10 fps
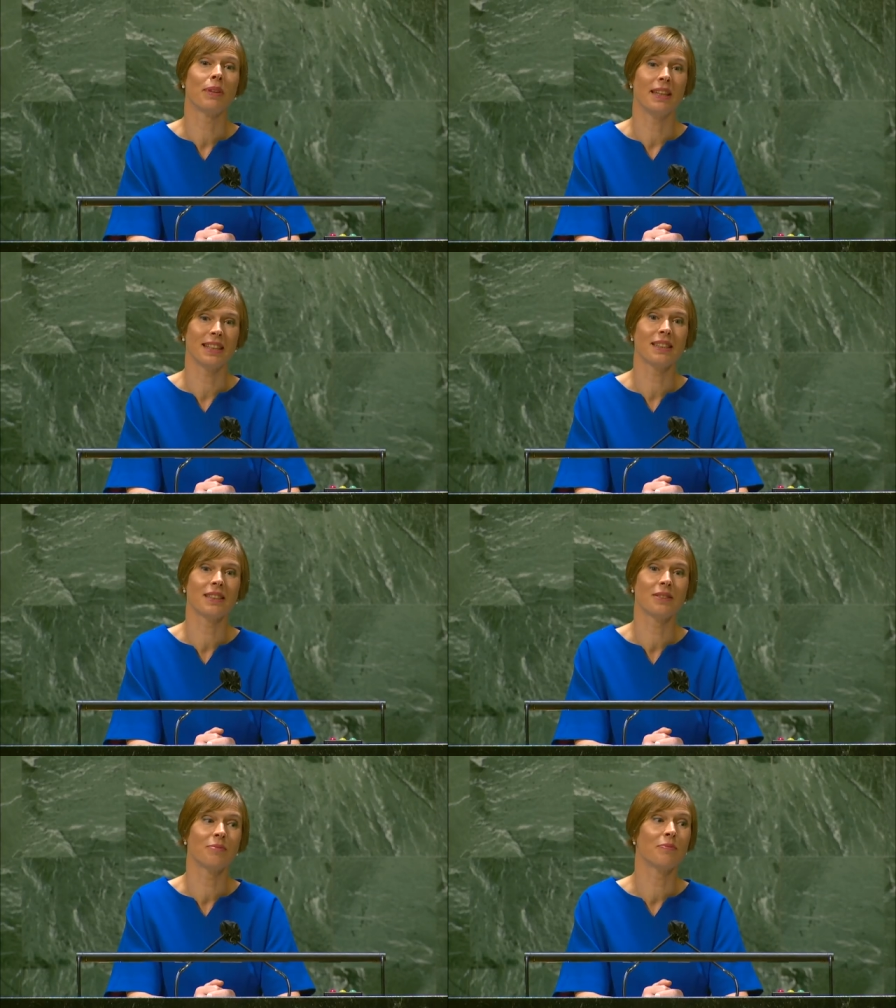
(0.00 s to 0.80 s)

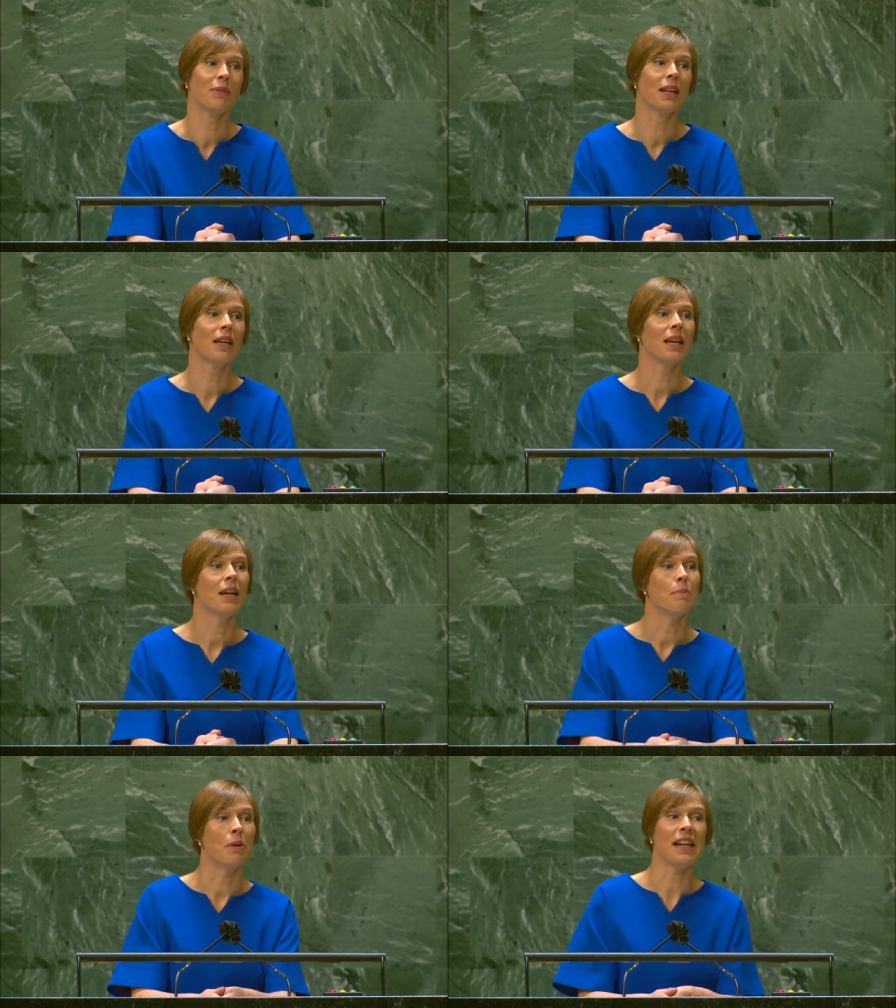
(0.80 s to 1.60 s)
Yes,
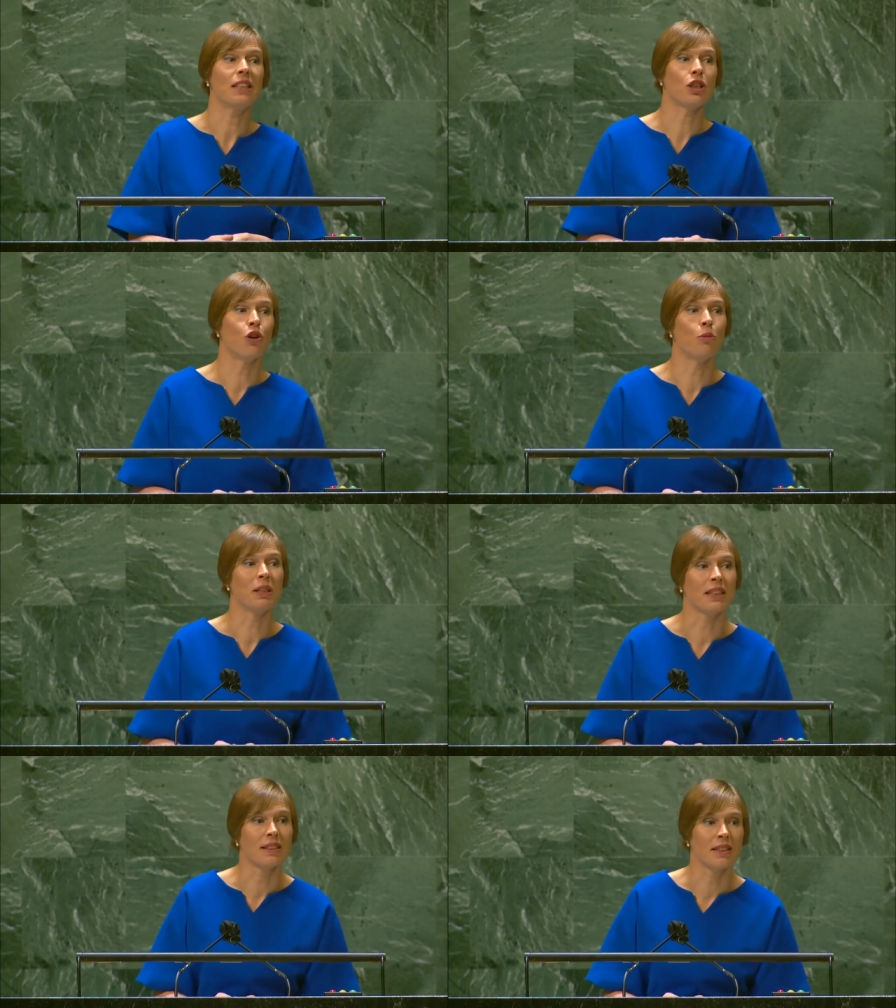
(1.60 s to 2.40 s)

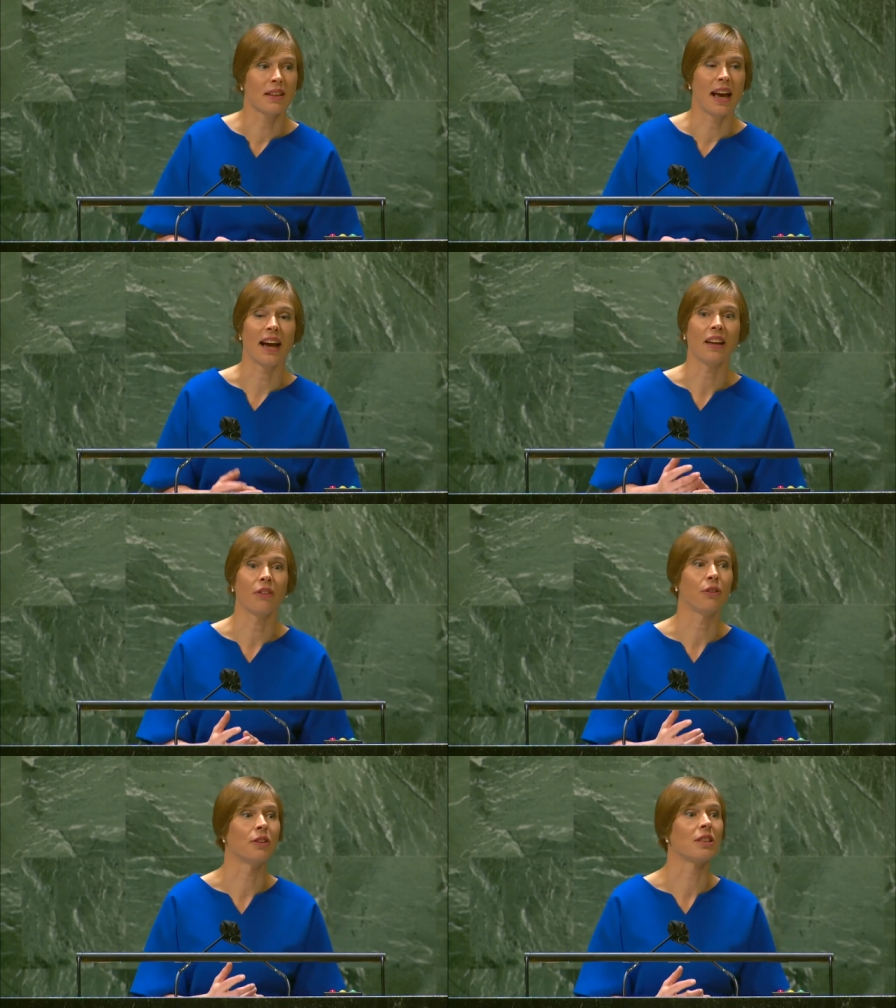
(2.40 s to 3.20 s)
brainstormings,
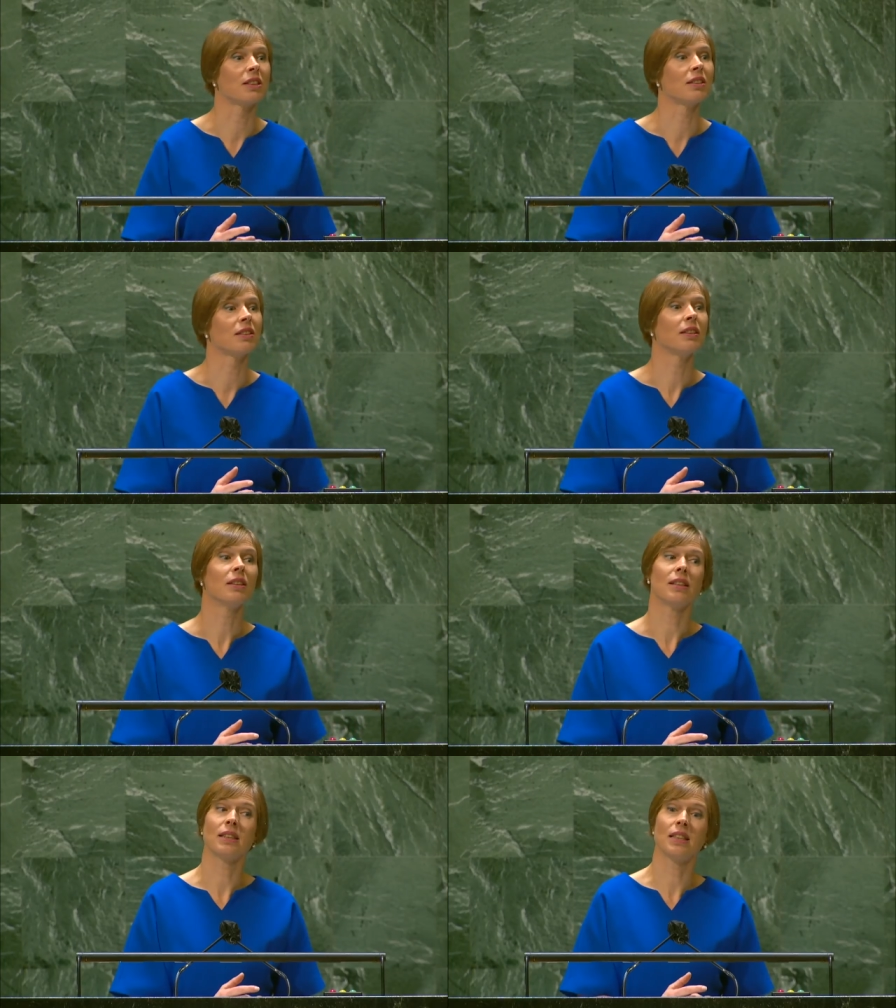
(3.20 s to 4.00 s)
hackathons,
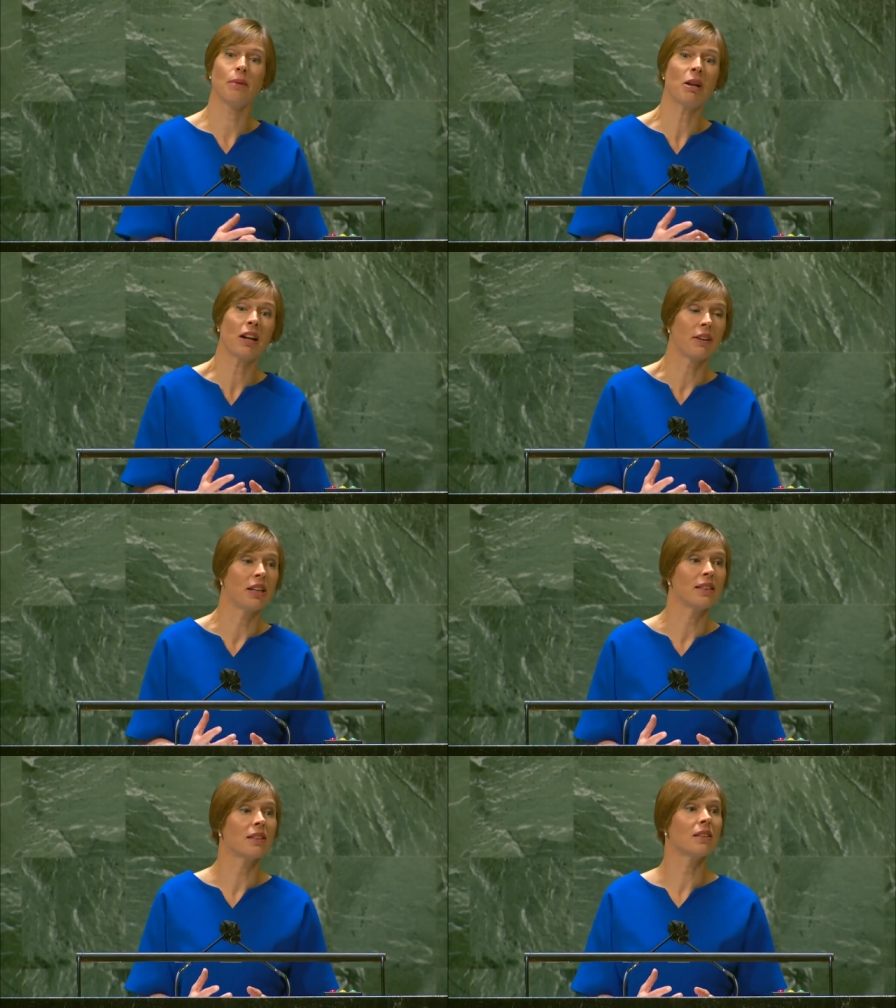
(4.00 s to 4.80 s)
similar
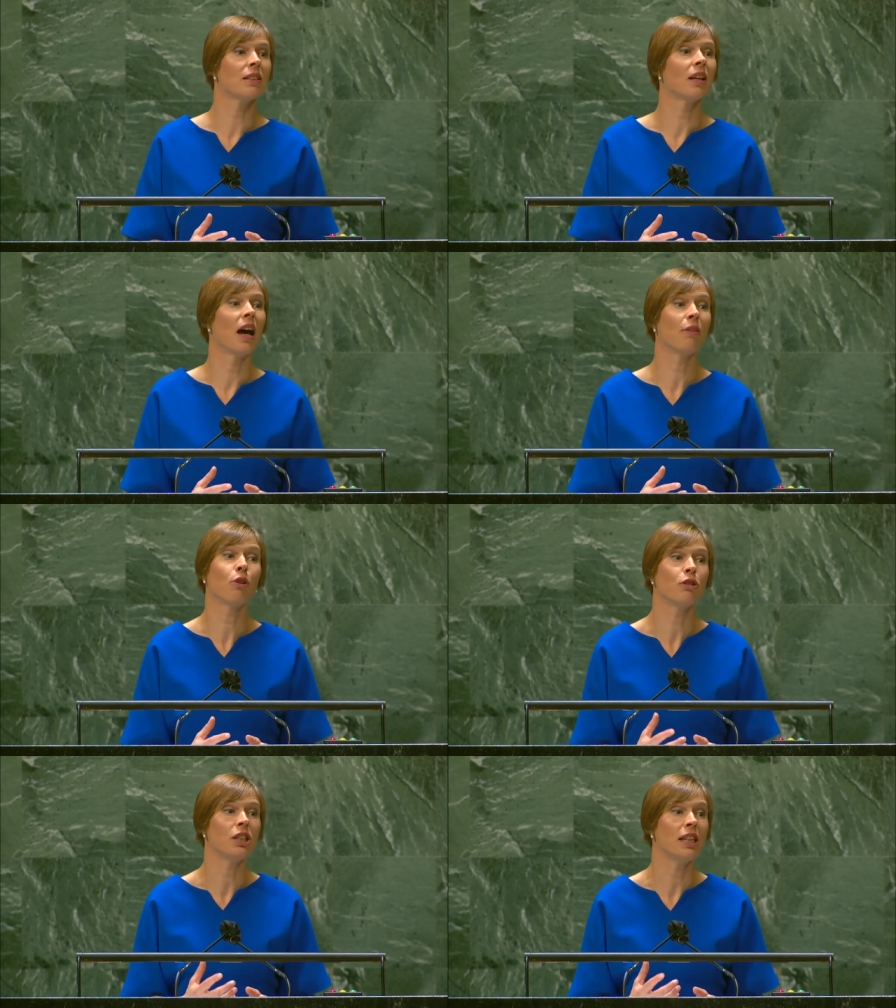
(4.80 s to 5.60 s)
events have
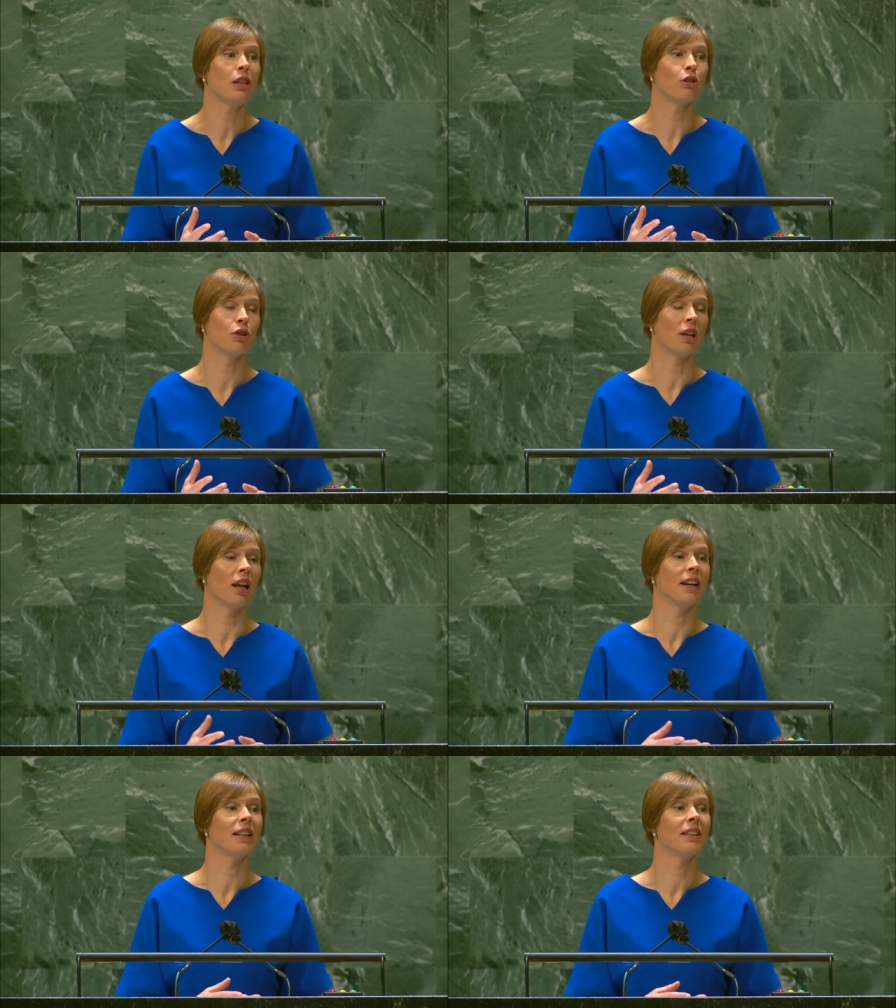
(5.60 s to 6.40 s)
continued
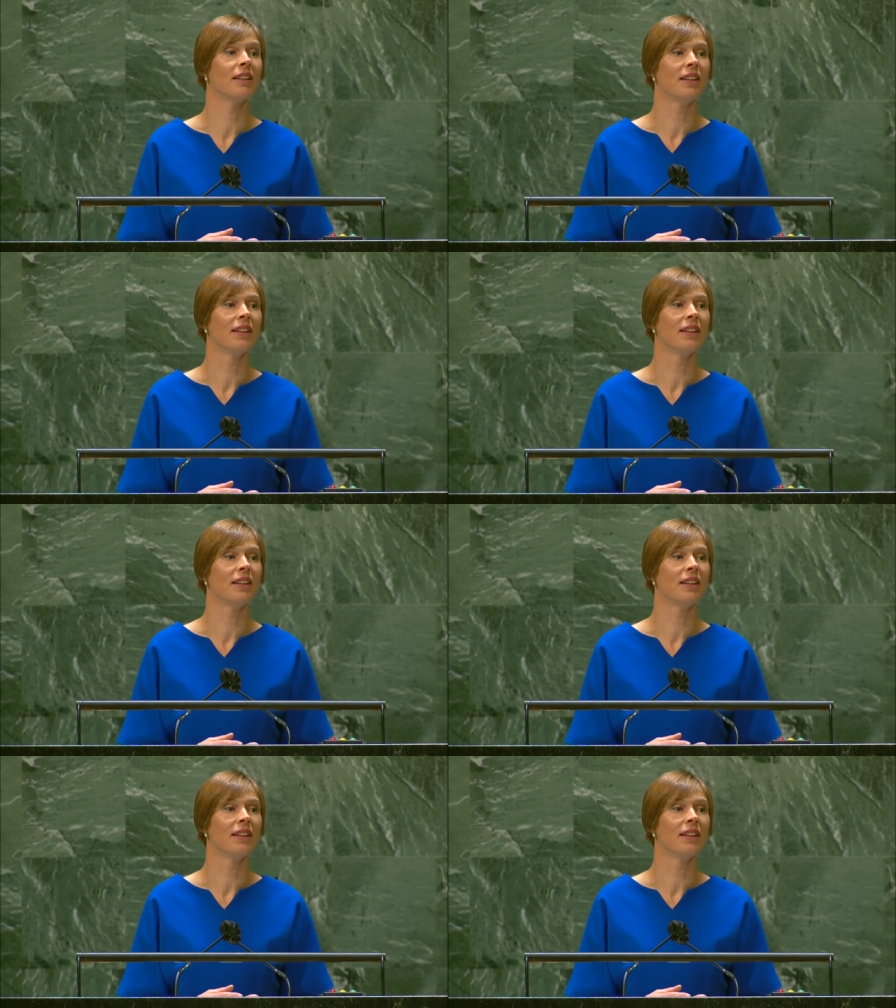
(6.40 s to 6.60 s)
online,